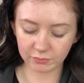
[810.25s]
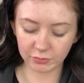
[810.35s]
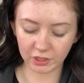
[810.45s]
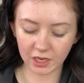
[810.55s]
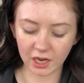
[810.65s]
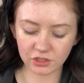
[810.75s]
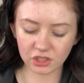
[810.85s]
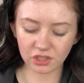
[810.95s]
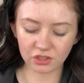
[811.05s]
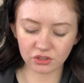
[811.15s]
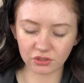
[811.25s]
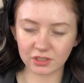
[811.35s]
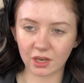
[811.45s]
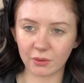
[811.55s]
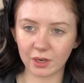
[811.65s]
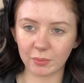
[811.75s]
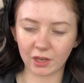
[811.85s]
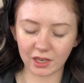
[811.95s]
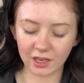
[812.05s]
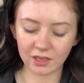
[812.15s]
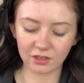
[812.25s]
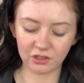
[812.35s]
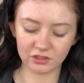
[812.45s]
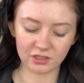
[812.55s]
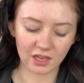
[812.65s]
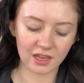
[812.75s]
But yeah, I just thought I'd show you how I apply it because